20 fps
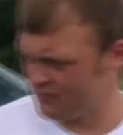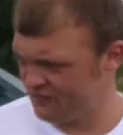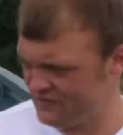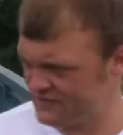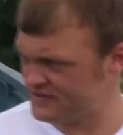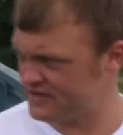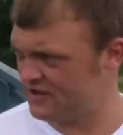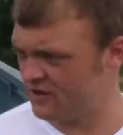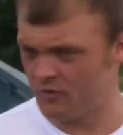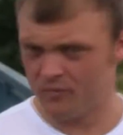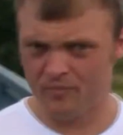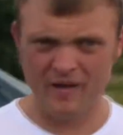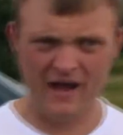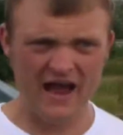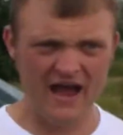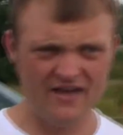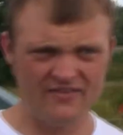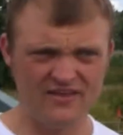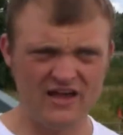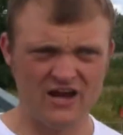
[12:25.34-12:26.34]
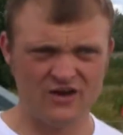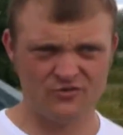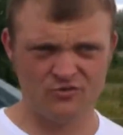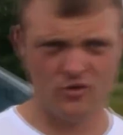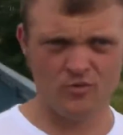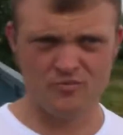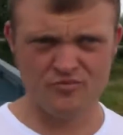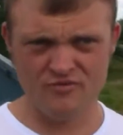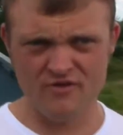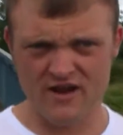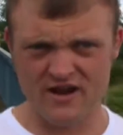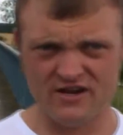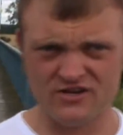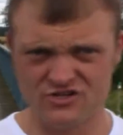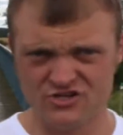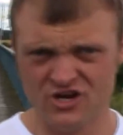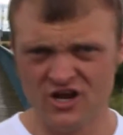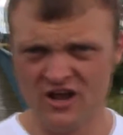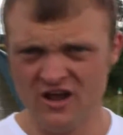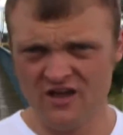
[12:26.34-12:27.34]
physical part of the actual
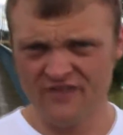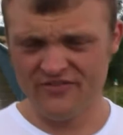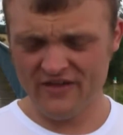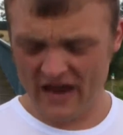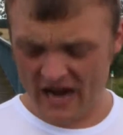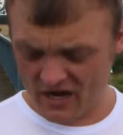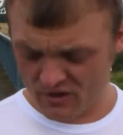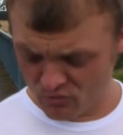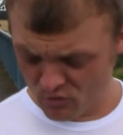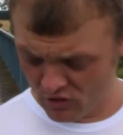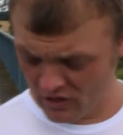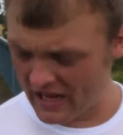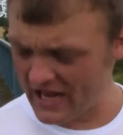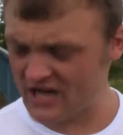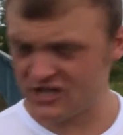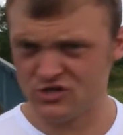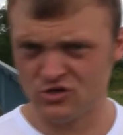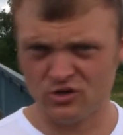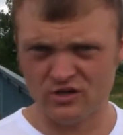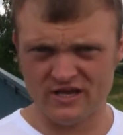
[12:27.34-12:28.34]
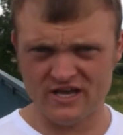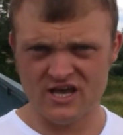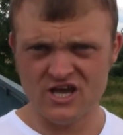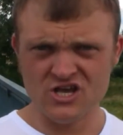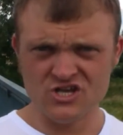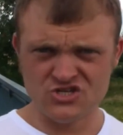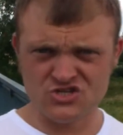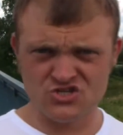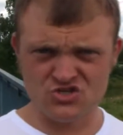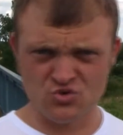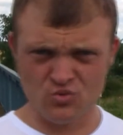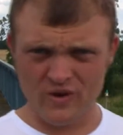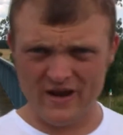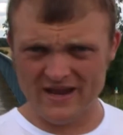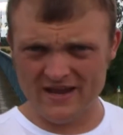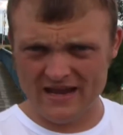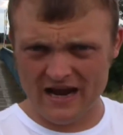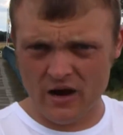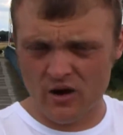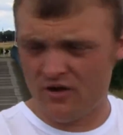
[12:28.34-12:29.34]
bridge that will actually
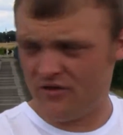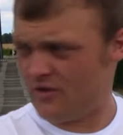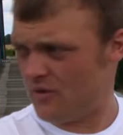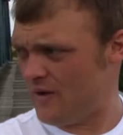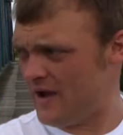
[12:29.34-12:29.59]
swing out of the